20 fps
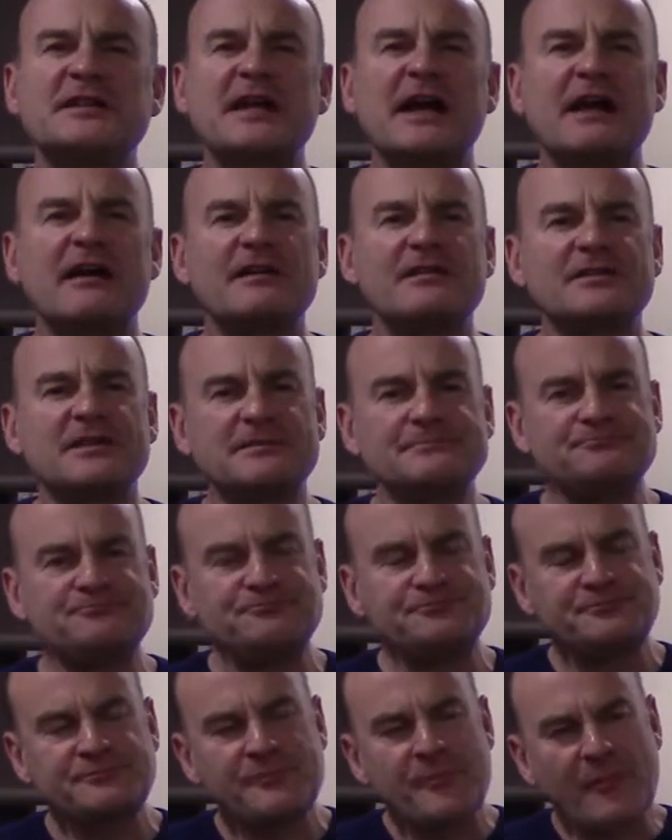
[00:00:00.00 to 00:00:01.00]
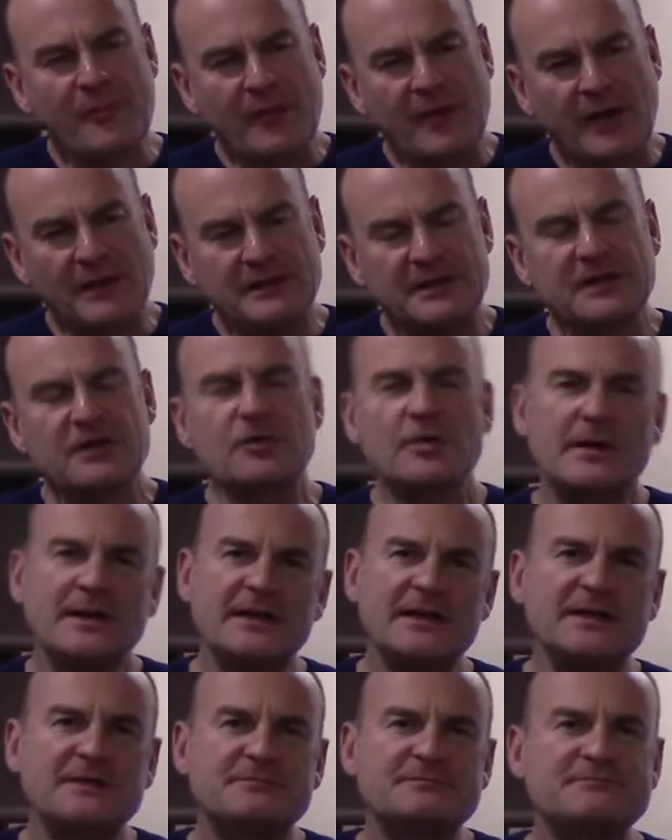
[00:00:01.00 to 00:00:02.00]
character and
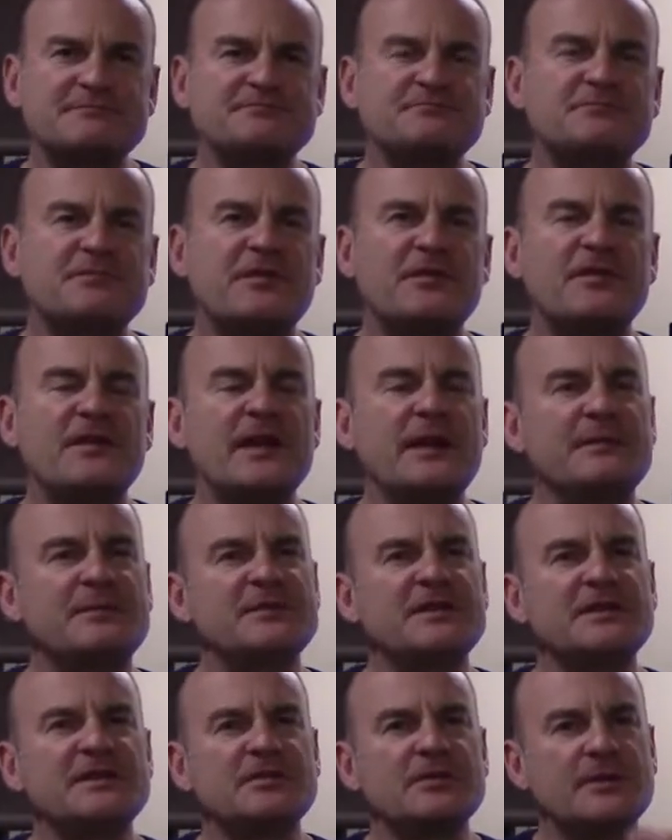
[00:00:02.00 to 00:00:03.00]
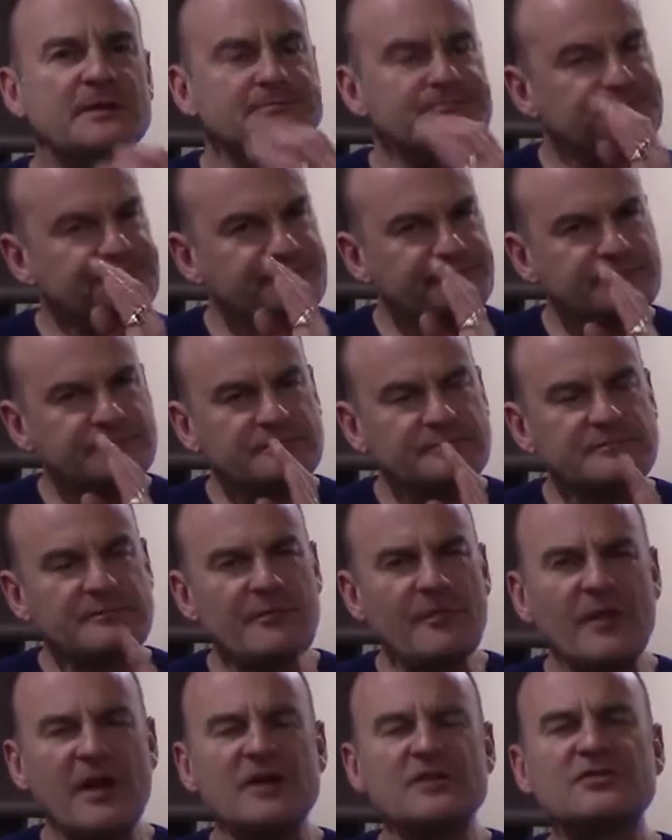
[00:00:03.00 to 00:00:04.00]
quickly flips into
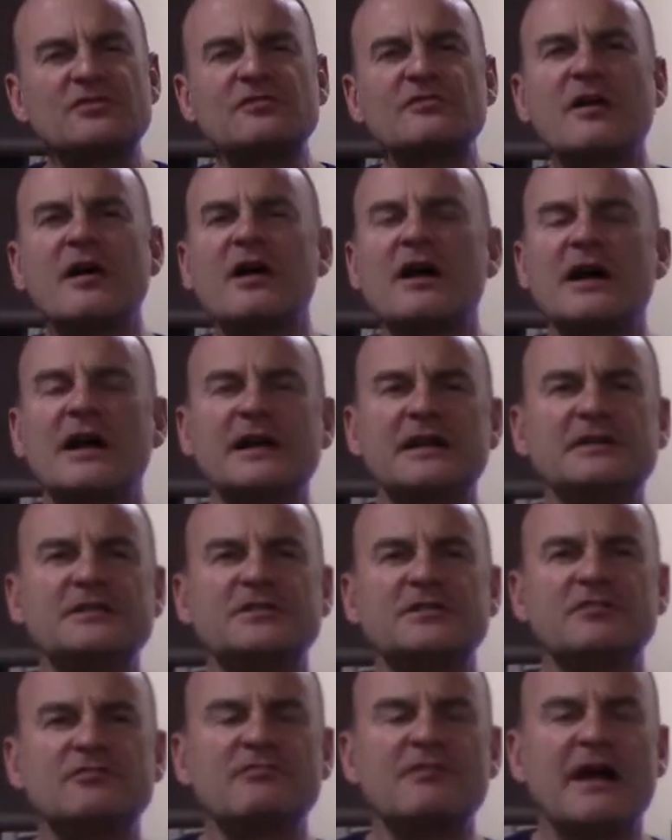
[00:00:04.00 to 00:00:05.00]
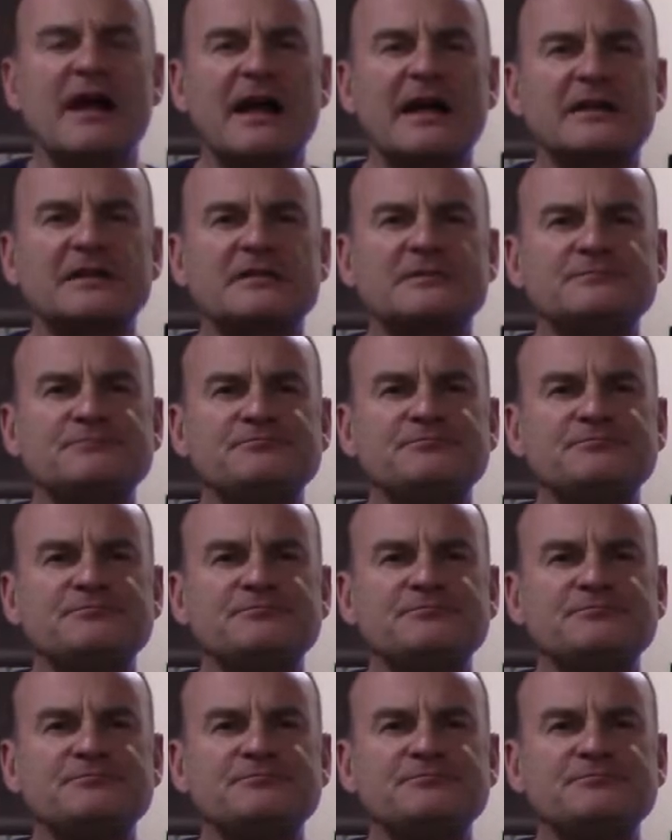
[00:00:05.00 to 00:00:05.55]
a dry and direct